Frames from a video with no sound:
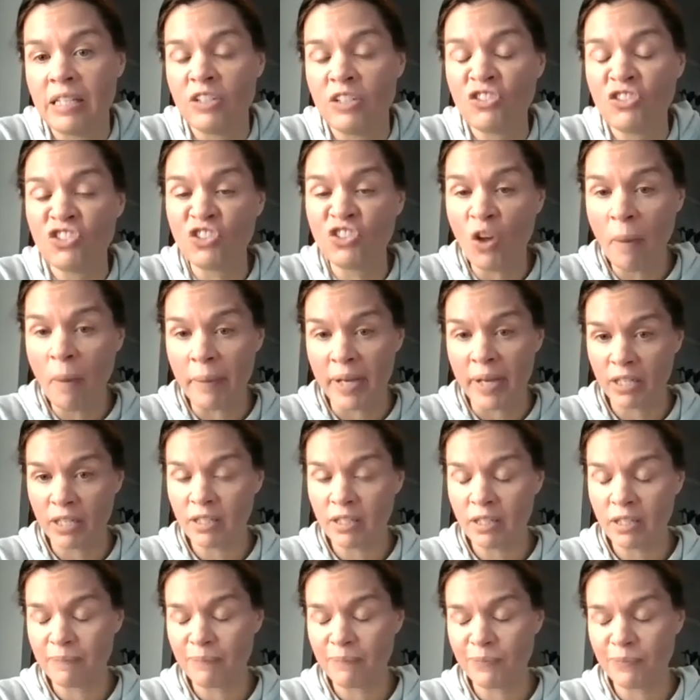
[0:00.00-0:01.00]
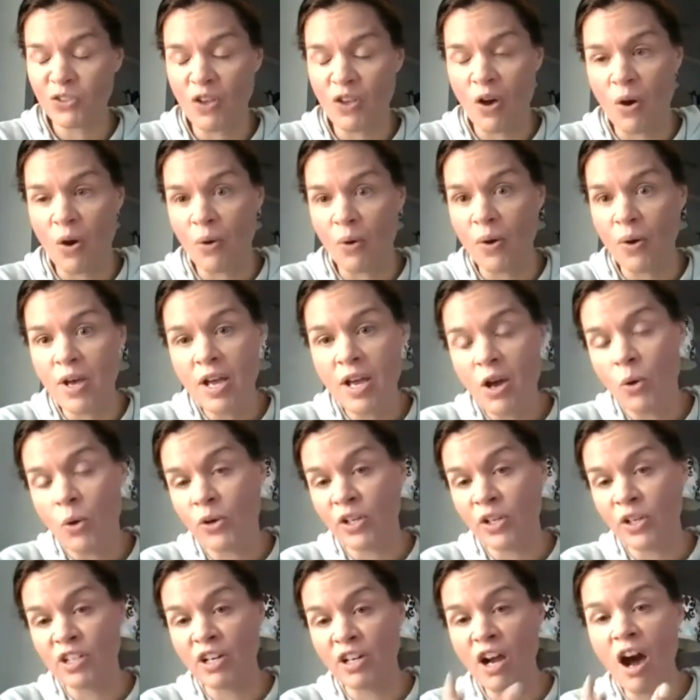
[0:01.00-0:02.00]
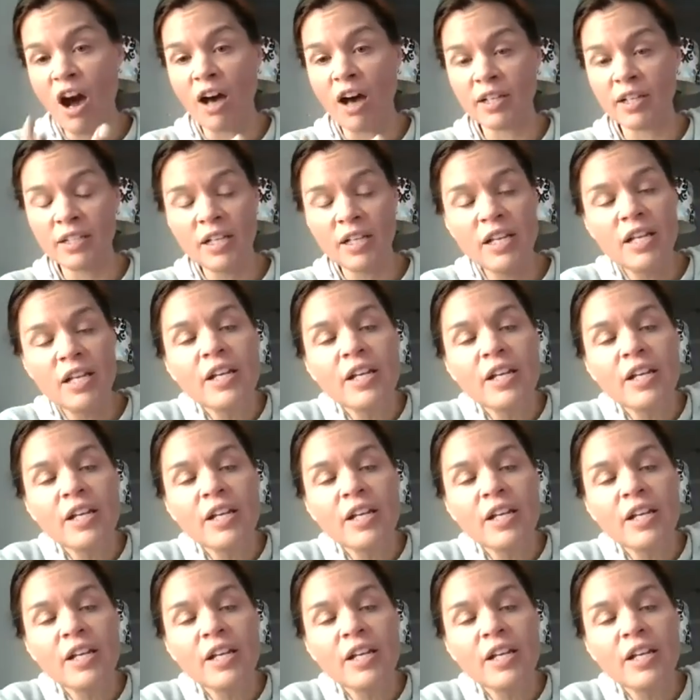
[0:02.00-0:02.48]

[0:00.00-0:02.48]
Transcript: the stomach, so, or your gut.